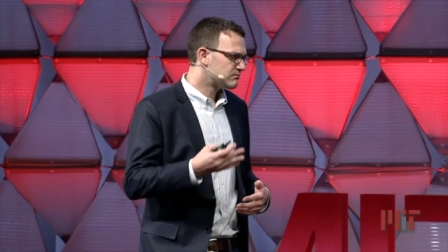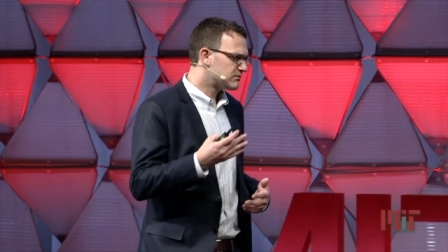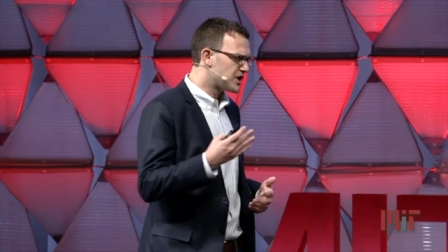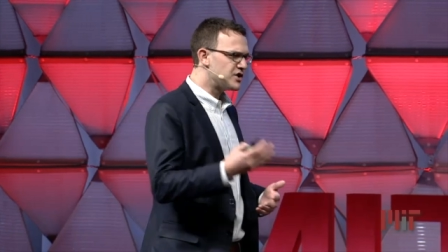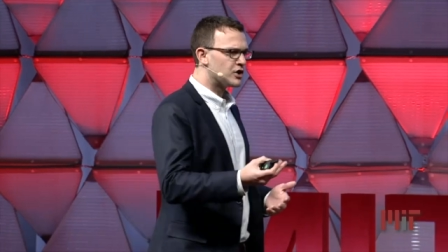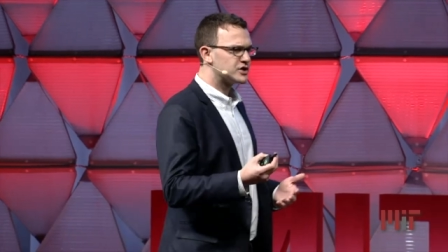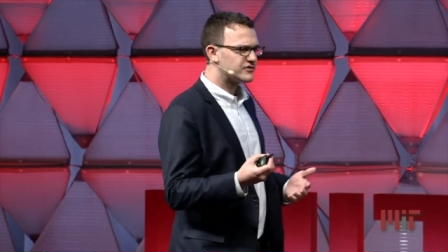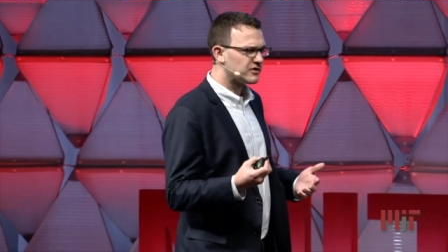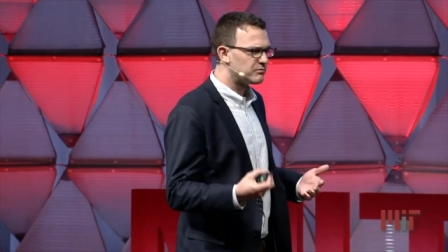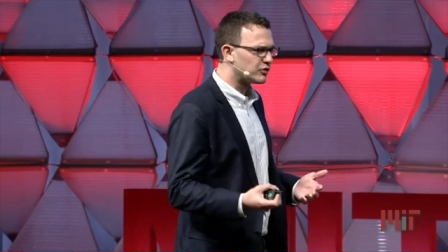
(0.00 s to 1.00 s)
a nurse
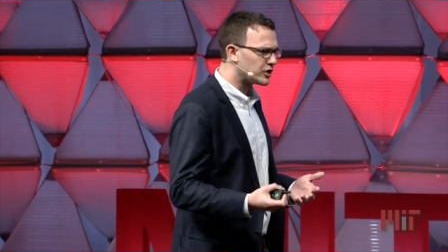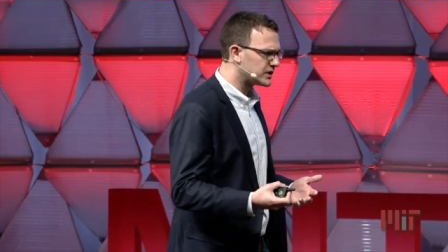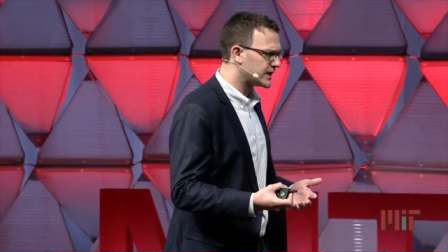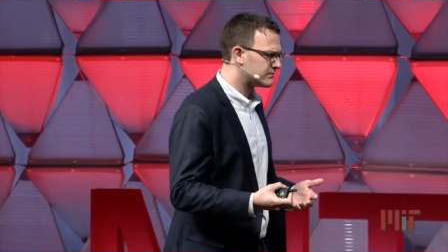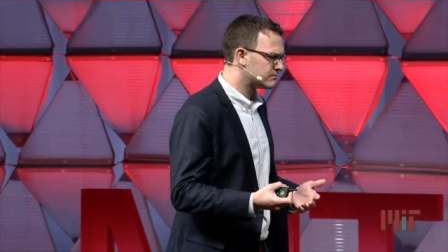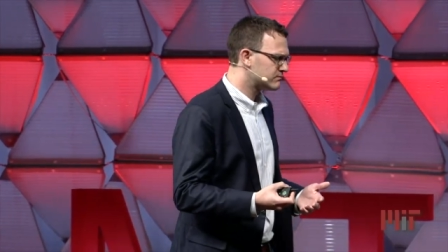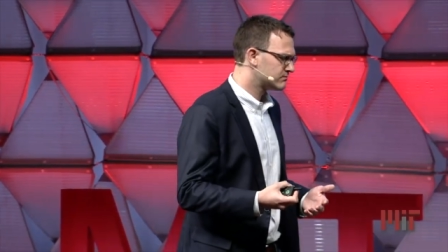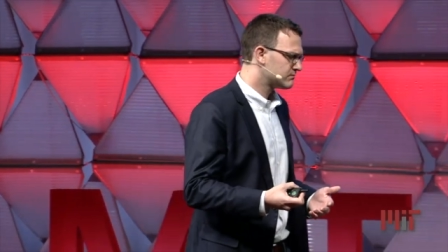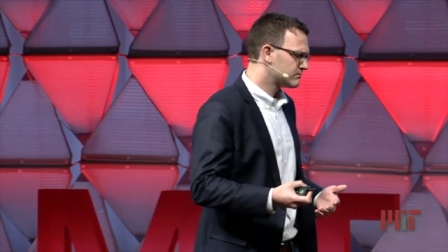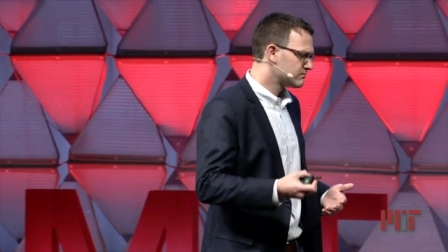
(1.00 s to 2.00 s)
from Brooklyn,
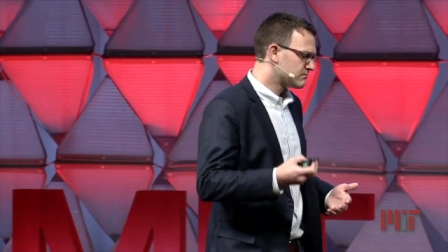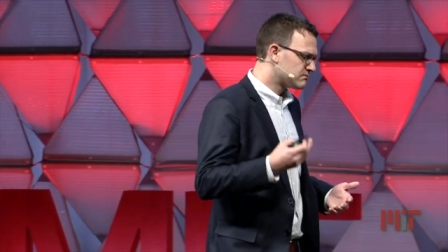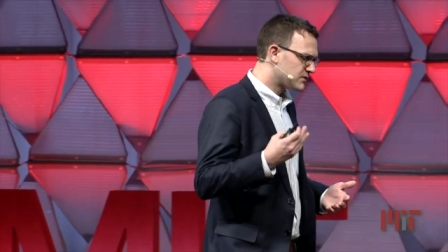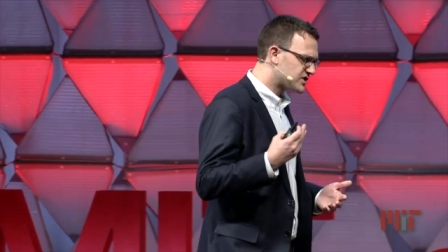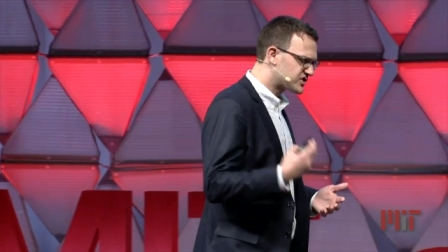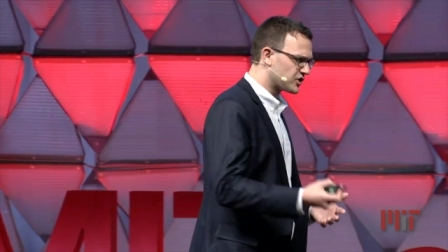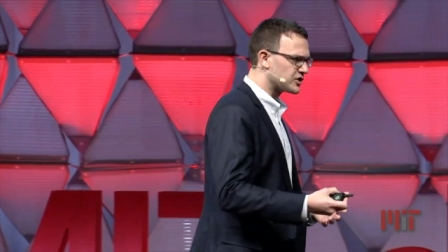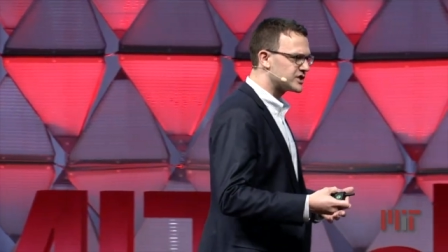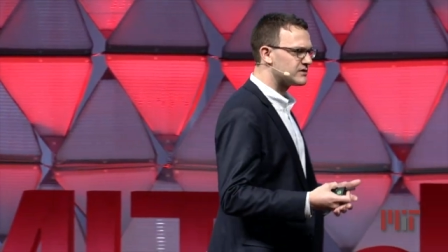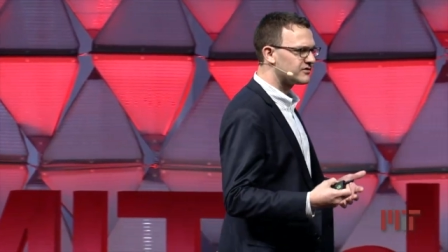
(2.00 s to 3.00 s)
a
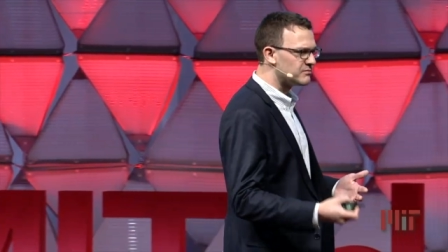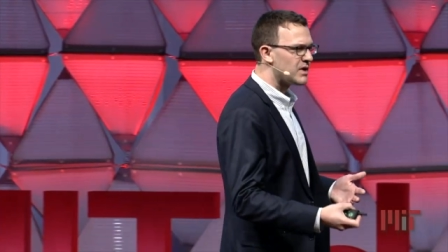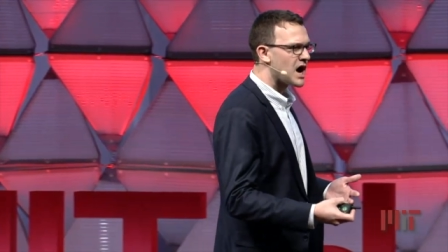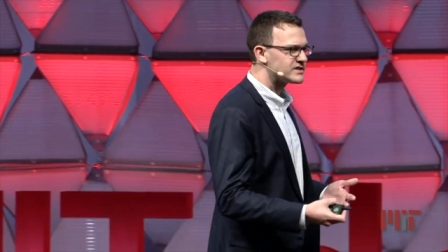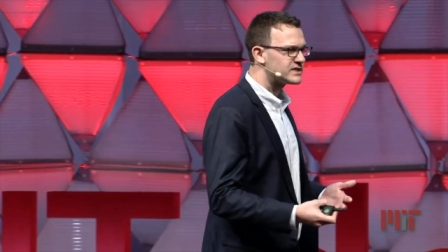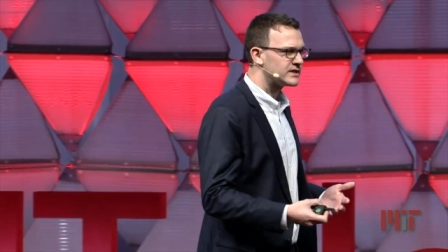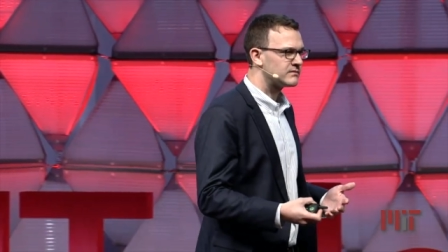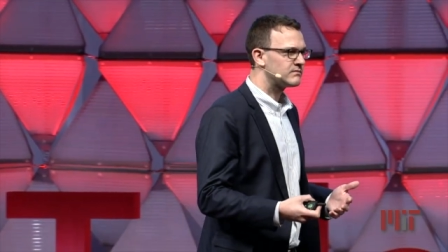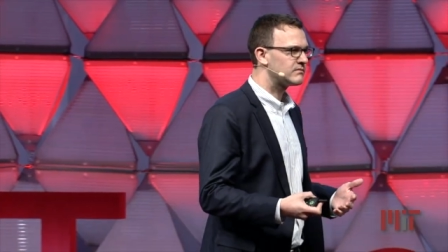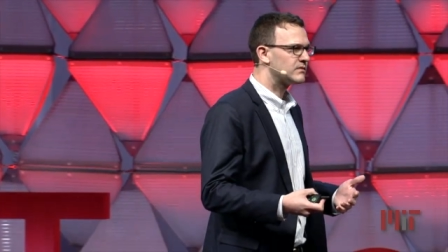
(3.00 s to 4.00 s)
surgeon from Boston,
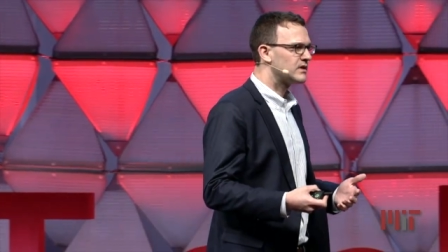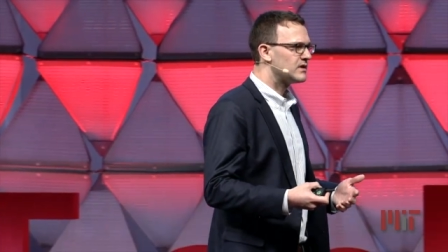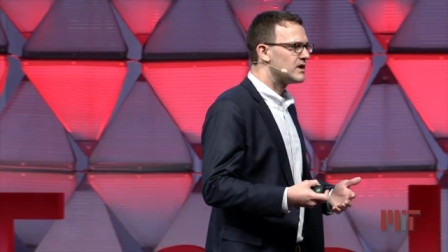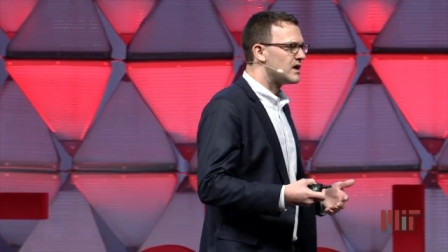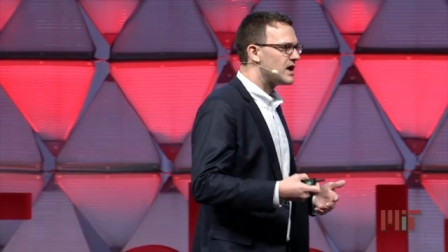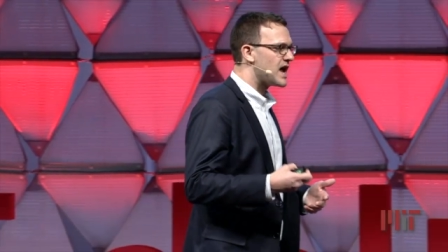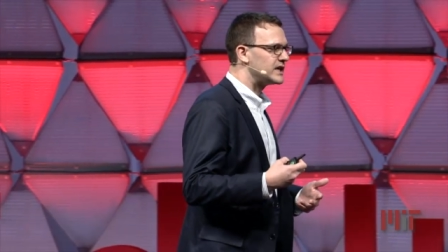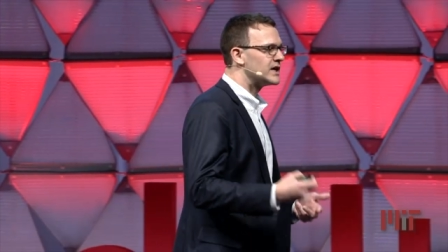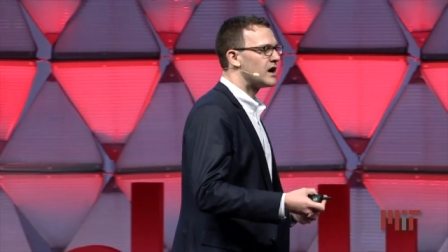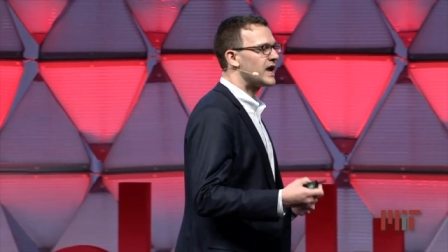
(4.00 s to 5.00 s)
and a
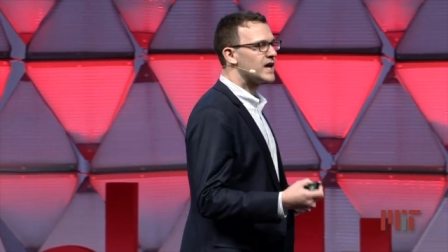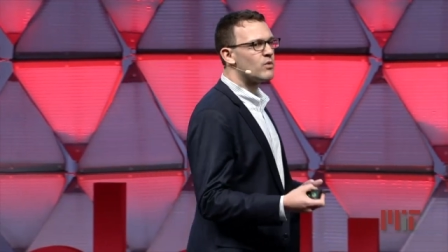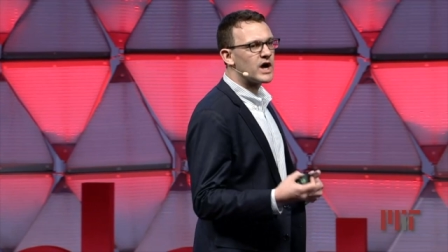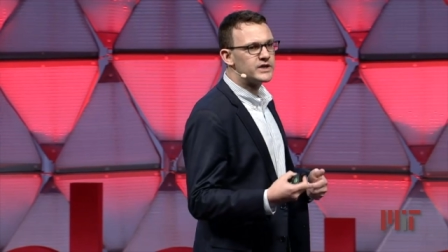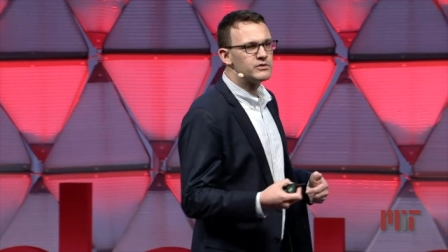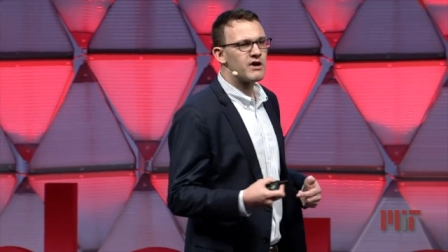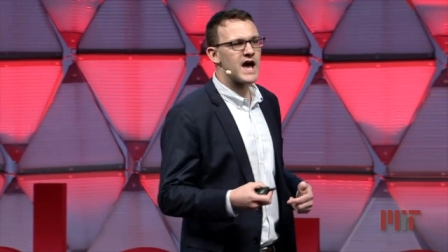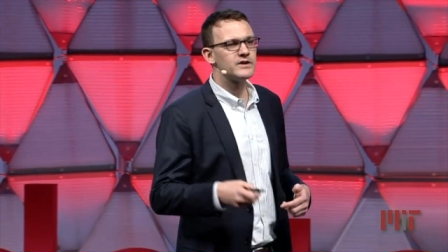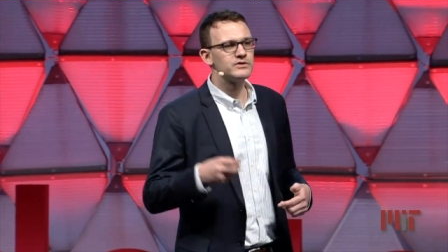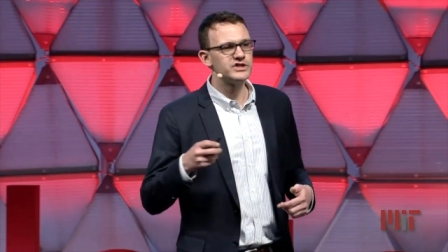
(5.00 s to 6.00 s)
young NYU
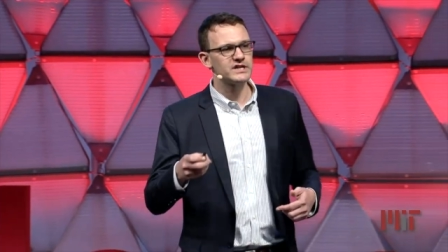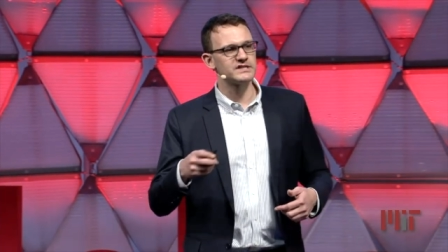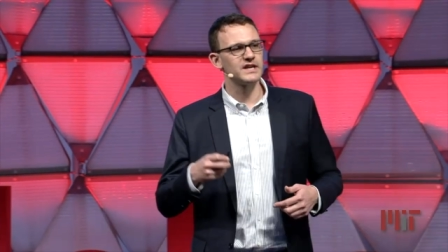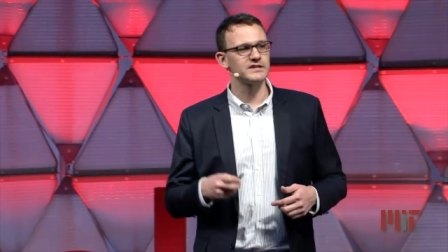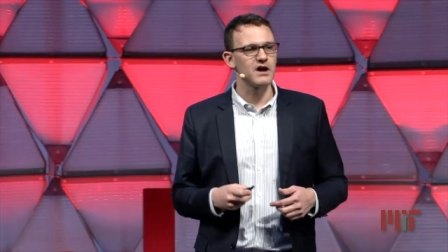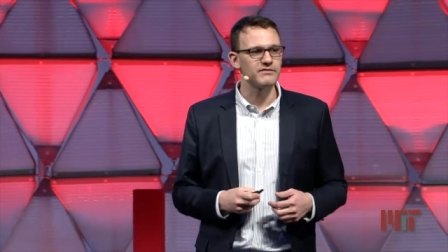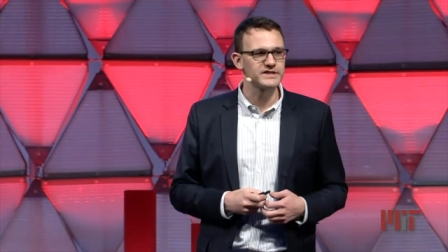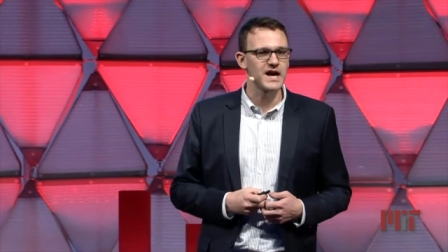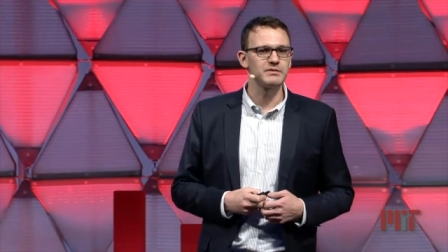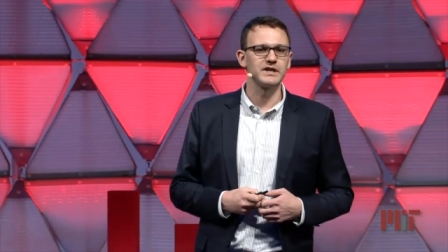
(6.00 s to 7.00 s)
grad who just sent off his
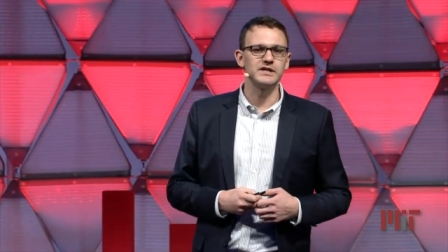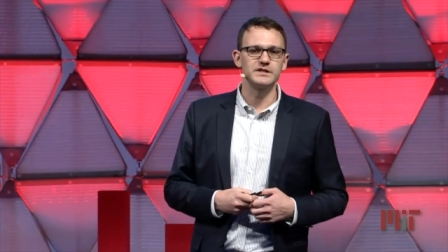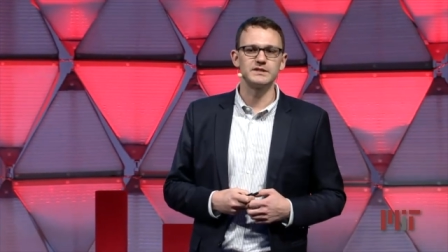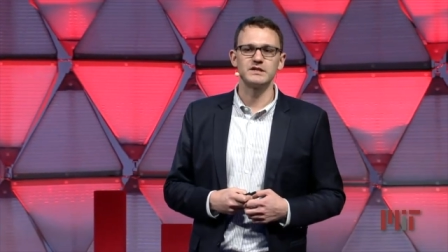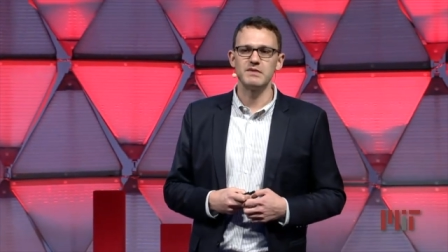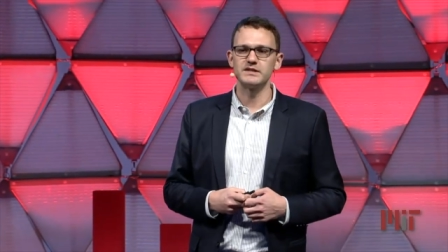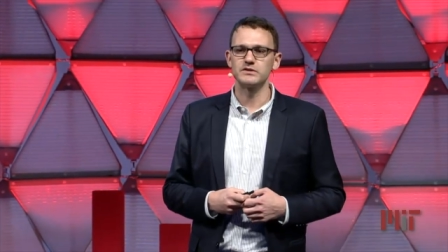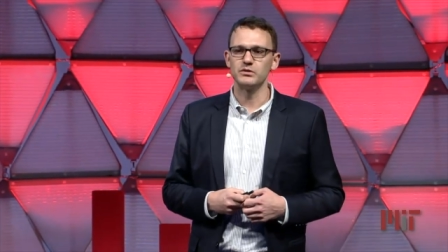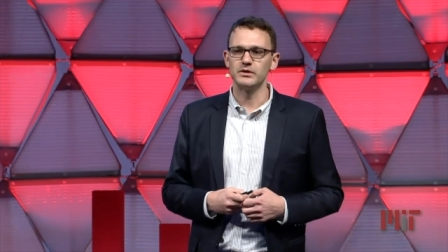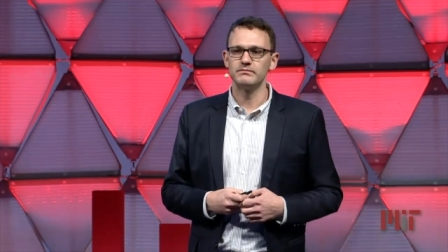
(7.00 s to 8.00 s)
applications to med school.